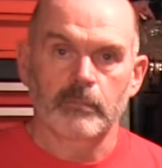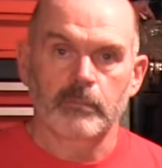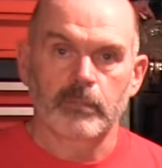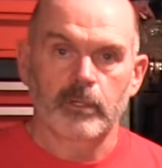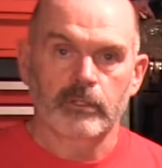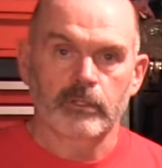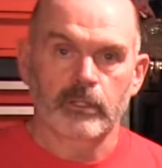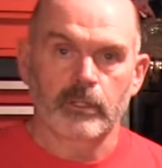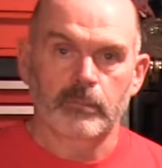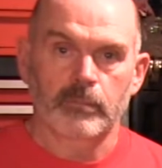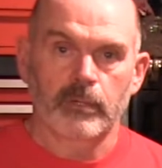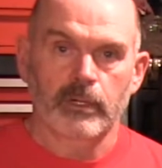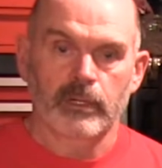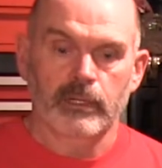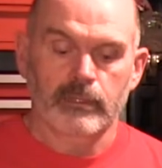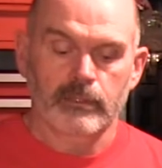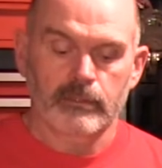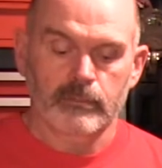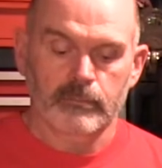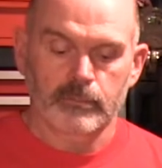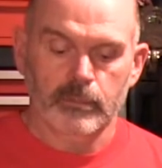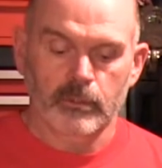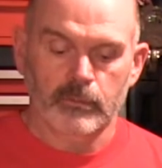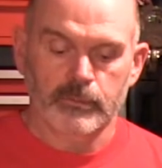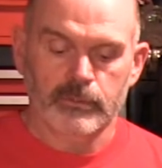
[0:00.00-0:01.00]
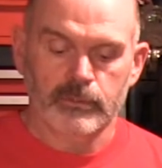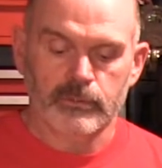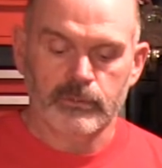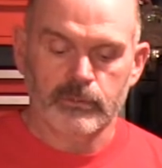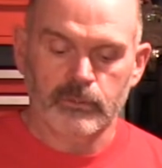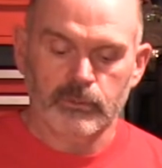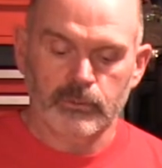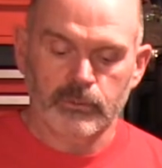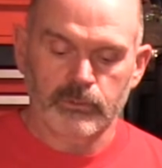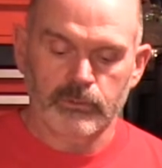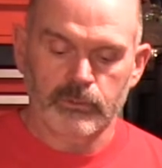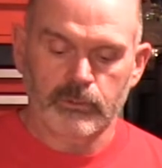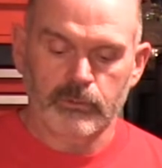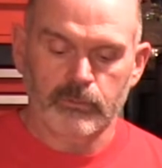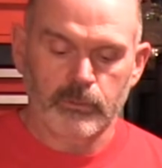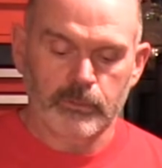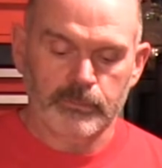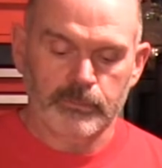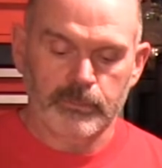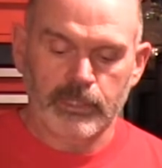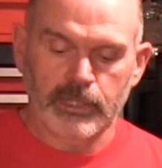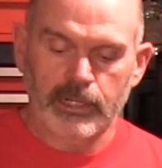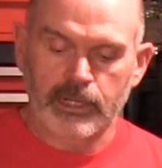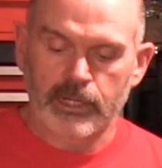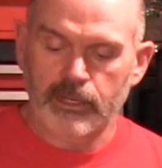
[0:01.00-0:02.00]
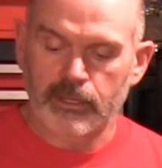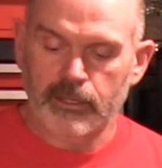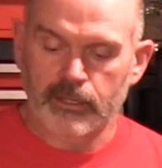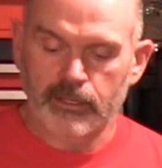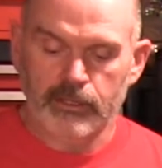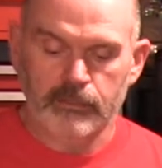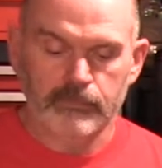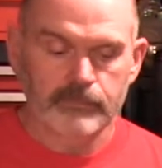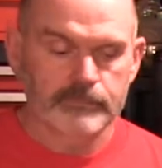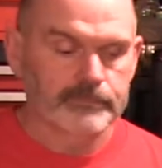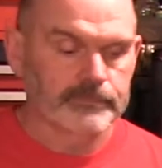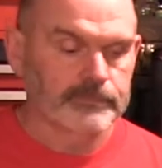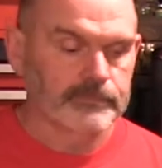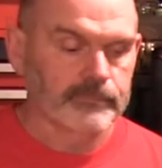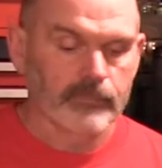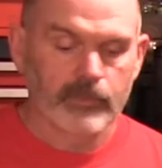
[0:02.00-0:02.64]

my multi-purpose tools and ripped it out of there.